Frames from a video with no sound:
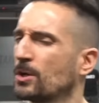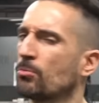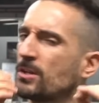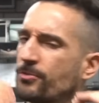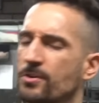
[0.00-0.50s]
at
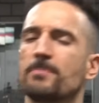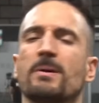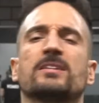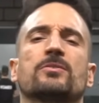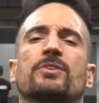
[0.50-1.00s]
only thirty
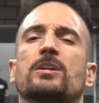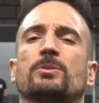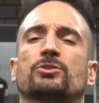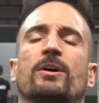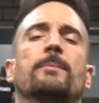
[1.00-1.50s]
minutes of
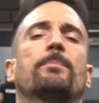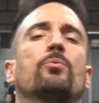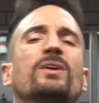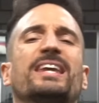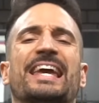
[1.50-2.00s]
kettlebell training per
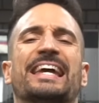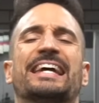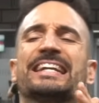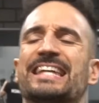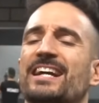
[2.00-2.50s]
week
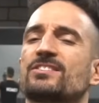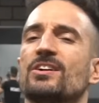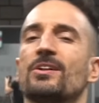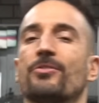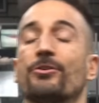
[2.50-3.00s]
in the next
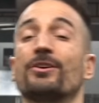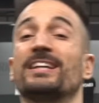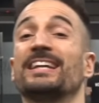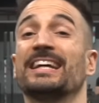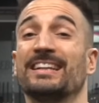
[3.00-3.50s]

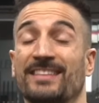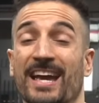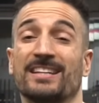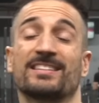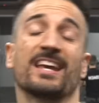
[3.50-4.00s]
thirty
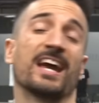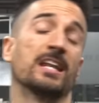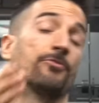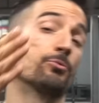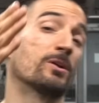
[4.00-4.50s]
days. And
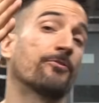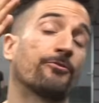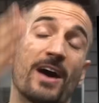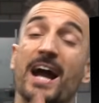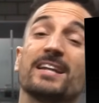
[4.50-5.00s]
if you want to
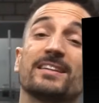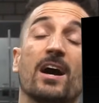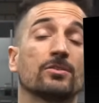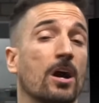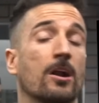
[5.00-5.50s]
find
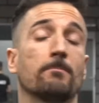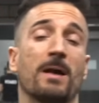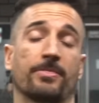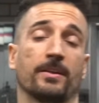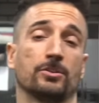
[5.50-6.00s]
out our
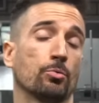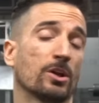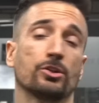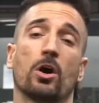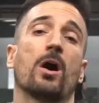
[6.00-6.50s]
method, you want
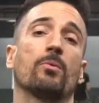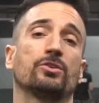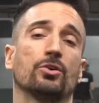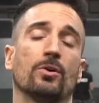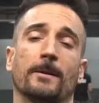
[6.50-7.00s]
to know how we
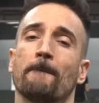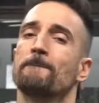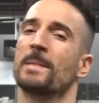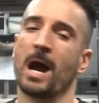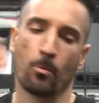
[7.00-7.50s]
do it,
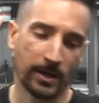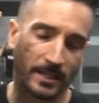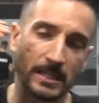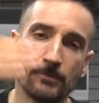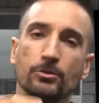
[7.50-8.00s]
I want
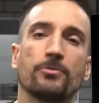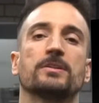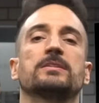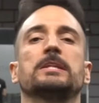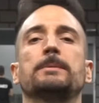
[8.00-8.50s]
to give you
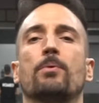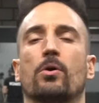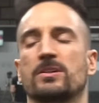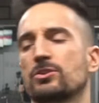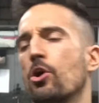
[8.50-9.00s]
this
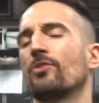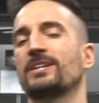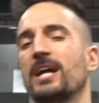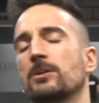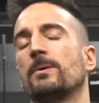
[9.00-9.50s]
ebook. It's called
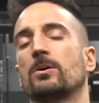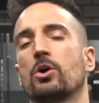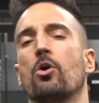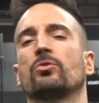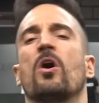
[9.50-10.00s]
Kettlebell
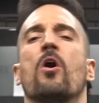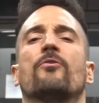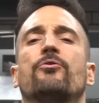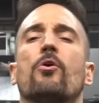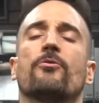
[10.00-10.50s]
Code
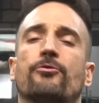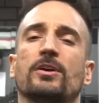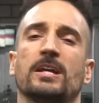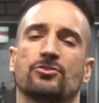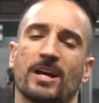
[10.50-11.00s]
for
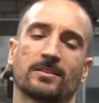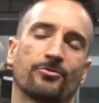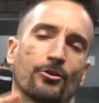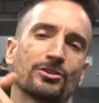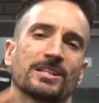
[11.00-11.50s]
free. Check the
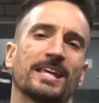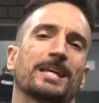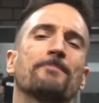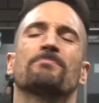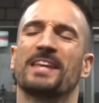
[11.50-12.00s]
first link
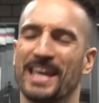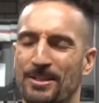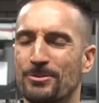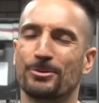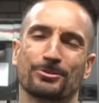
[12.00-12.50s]

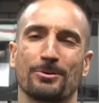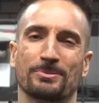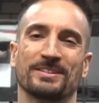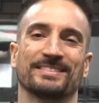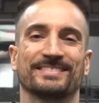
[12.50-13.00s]
in the description.